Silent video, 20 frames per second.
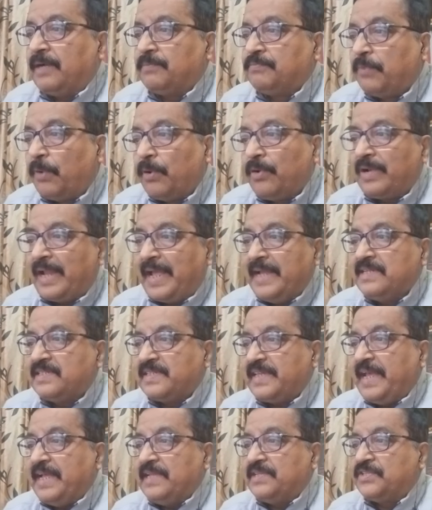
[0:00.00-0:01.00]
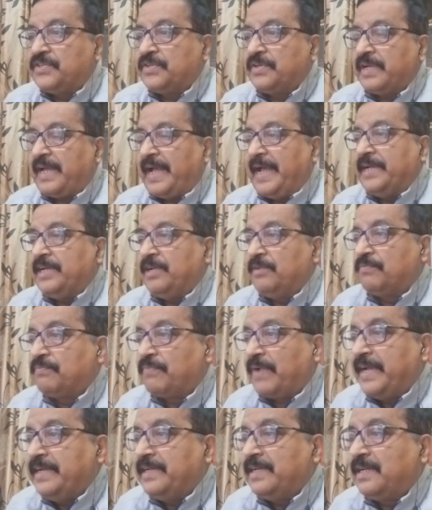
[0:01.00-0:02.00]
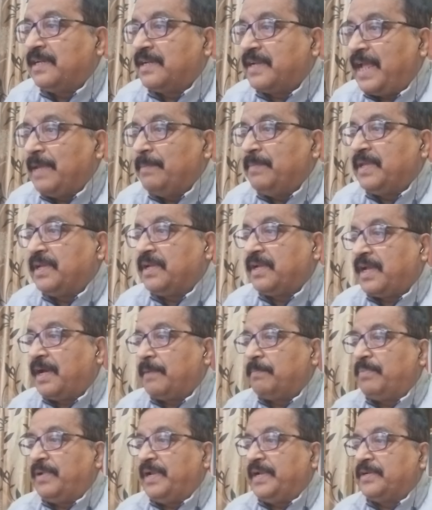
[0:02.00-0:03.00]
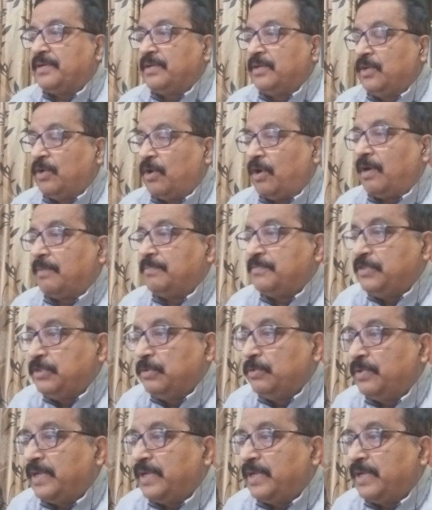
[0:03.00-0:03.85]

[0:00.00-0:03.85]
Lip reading: four lines each, and a final rhyming couplet of two